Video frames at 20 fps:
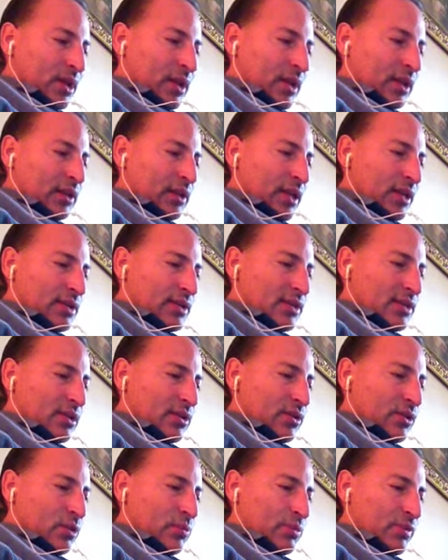He lets the
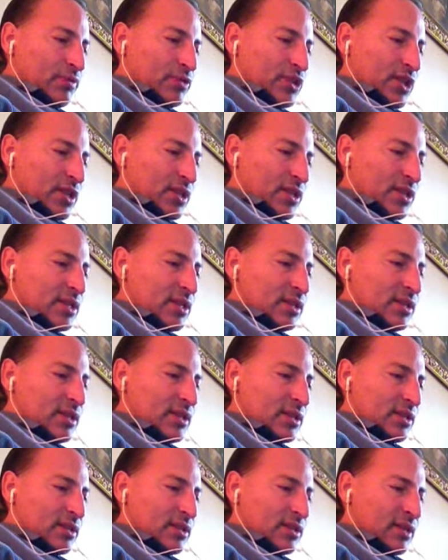group of Jesus and
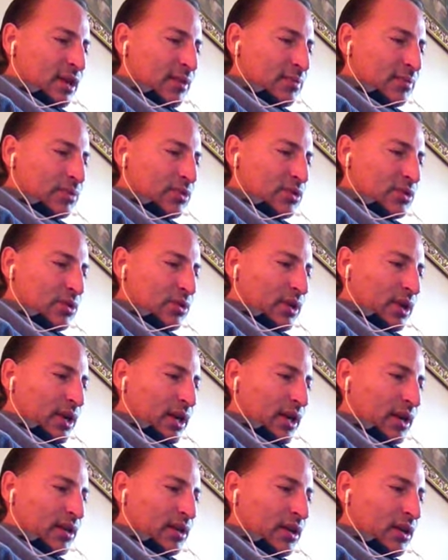his disciples go
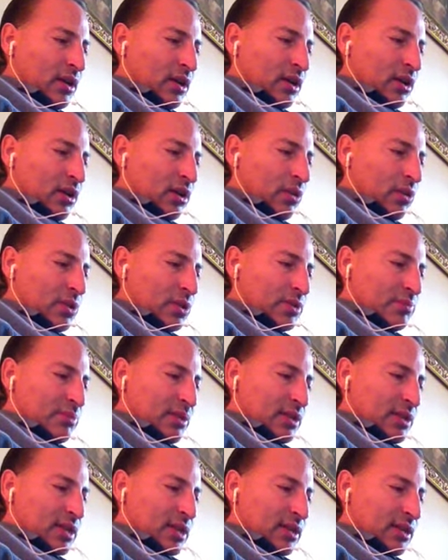ahead, always
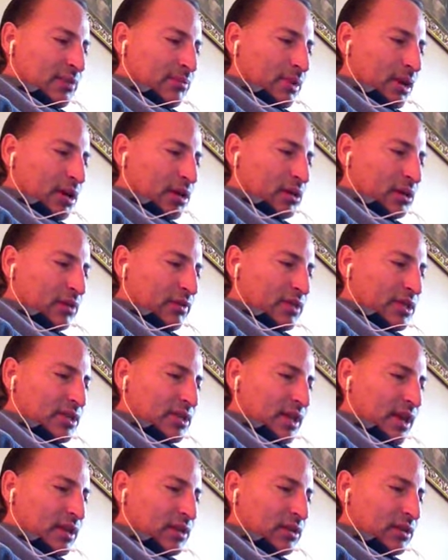busy at the buckle of his
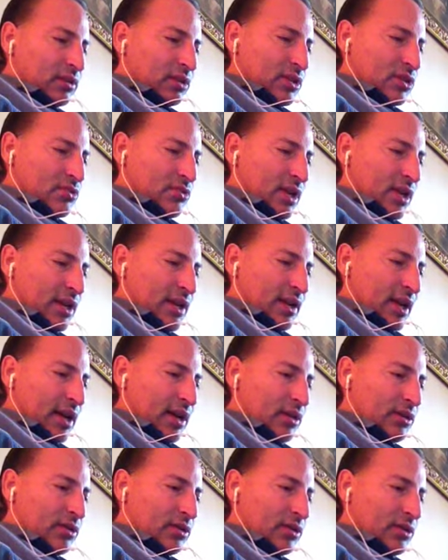sandal, to strike an
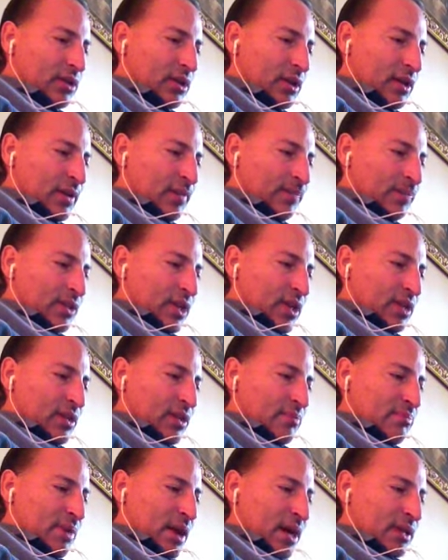attitude. He
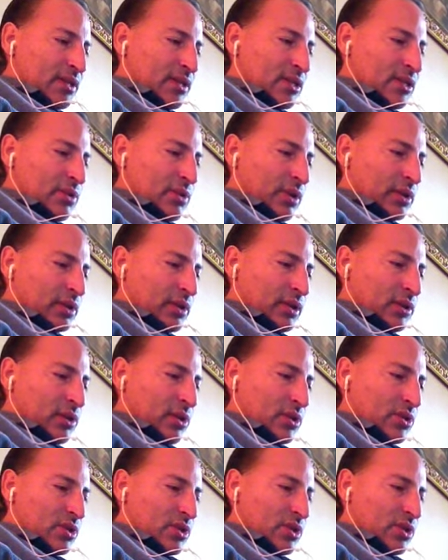then passes quickly
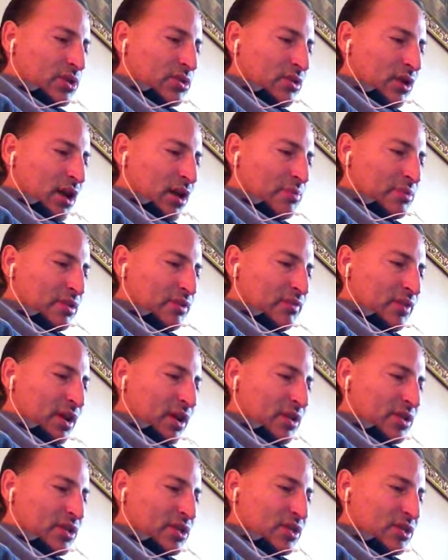close to the scribes and
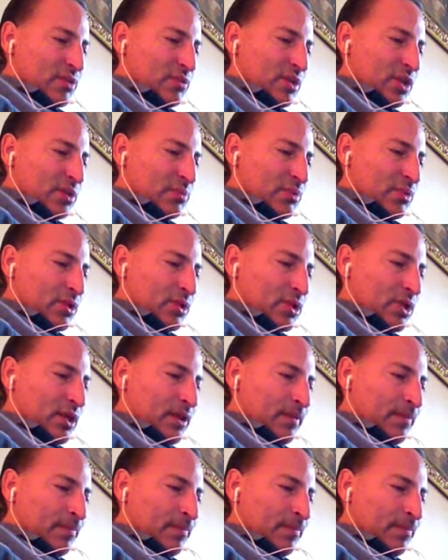Pharisees and whispers